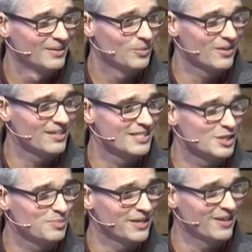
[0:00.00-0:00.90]
where the
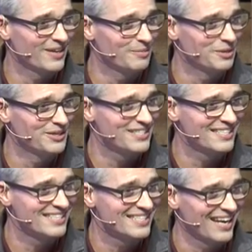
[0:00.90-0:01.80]
spear had pierced
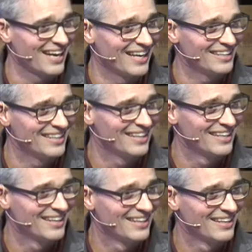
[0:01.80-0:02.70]
his side?
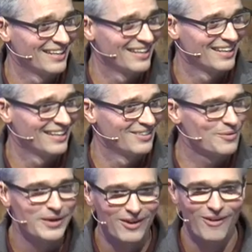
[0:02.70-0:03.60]

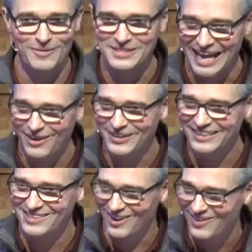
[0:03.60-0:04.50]
we call him
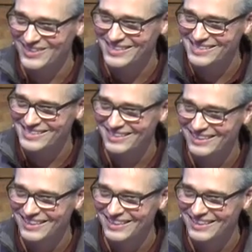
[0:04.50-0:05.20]
Doubting Thomas?